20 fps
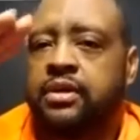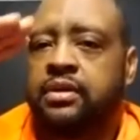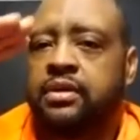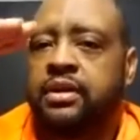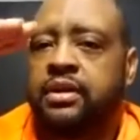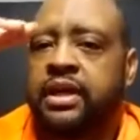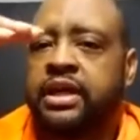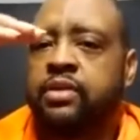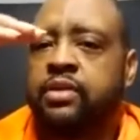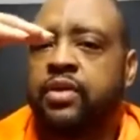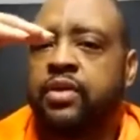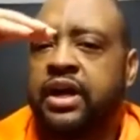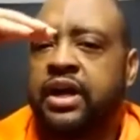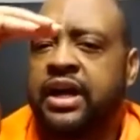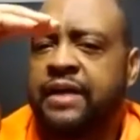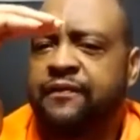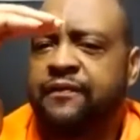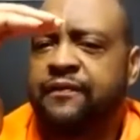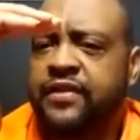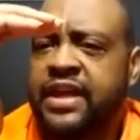You were
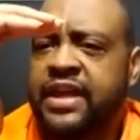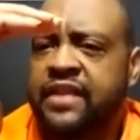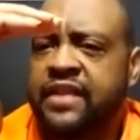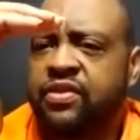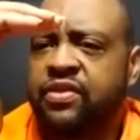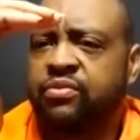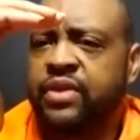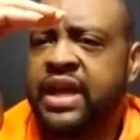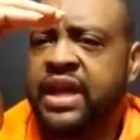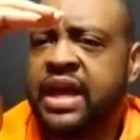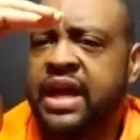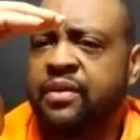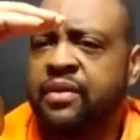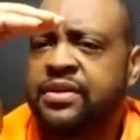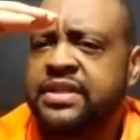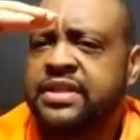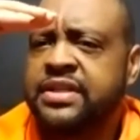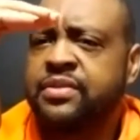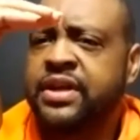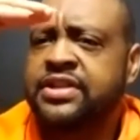up for that 3 hours.
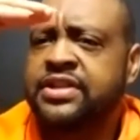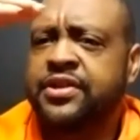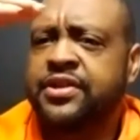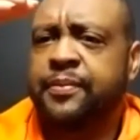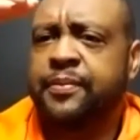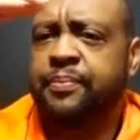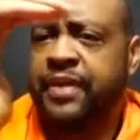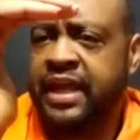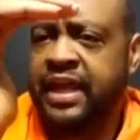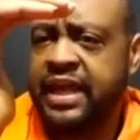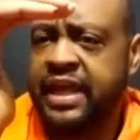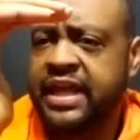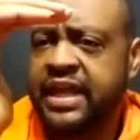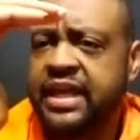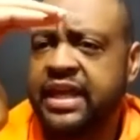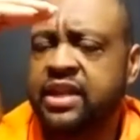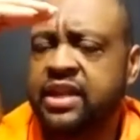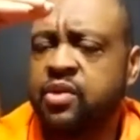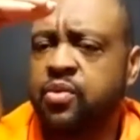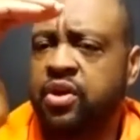You were at your peak,
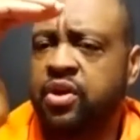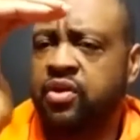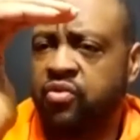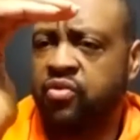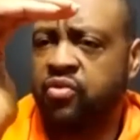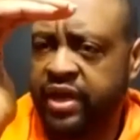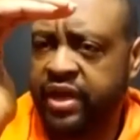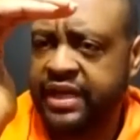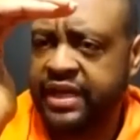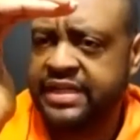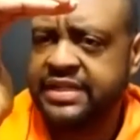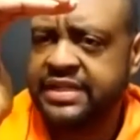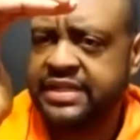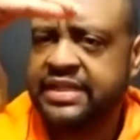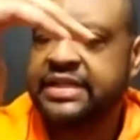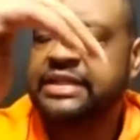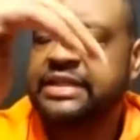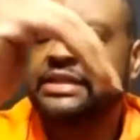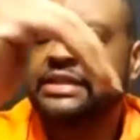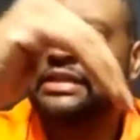and you were great.
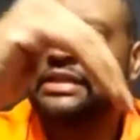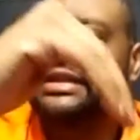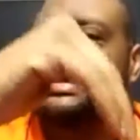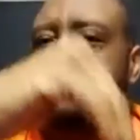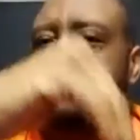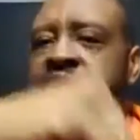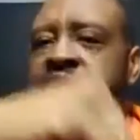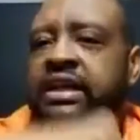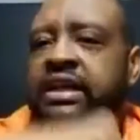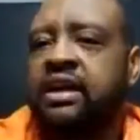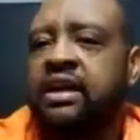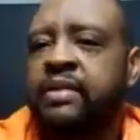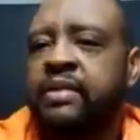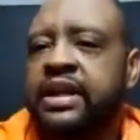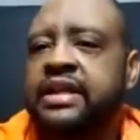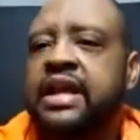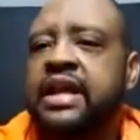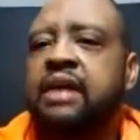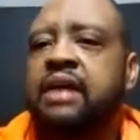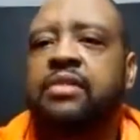And you go back
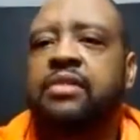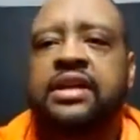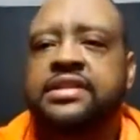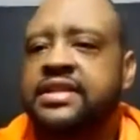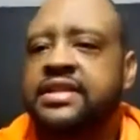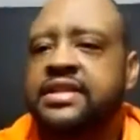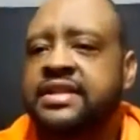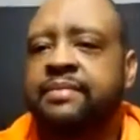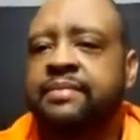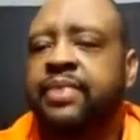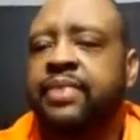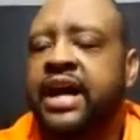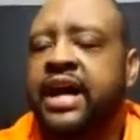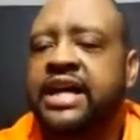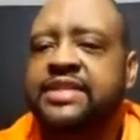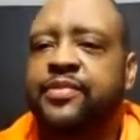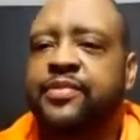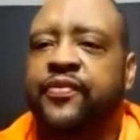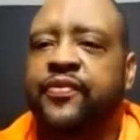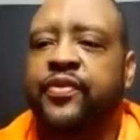down, because it's
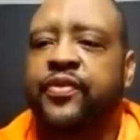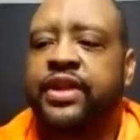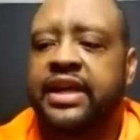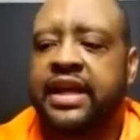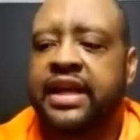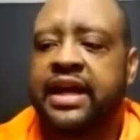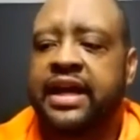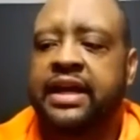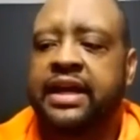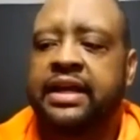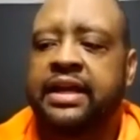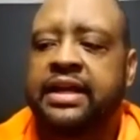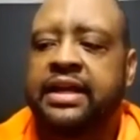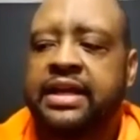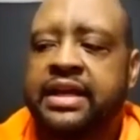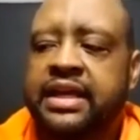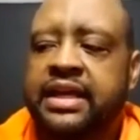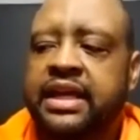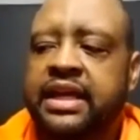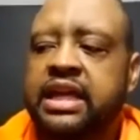impossible for you to kind of
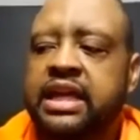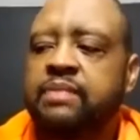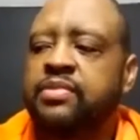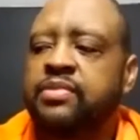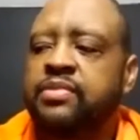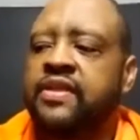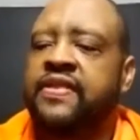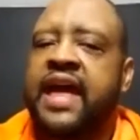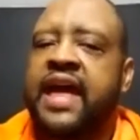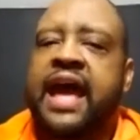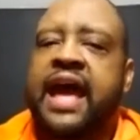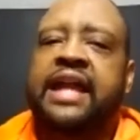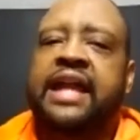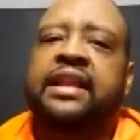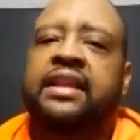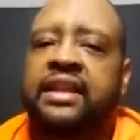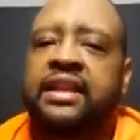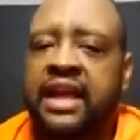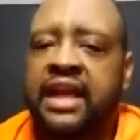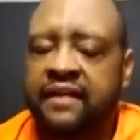keep that
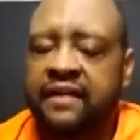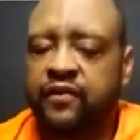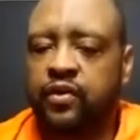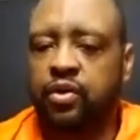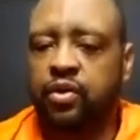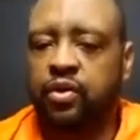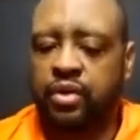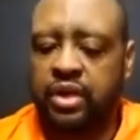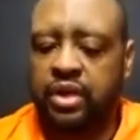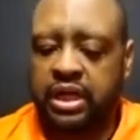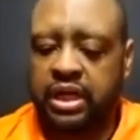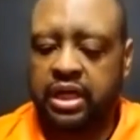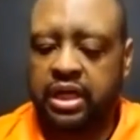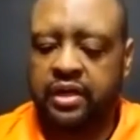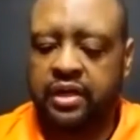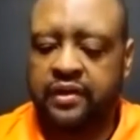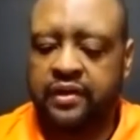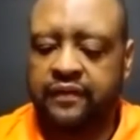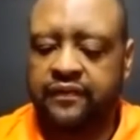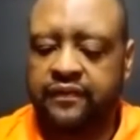level
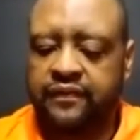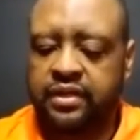of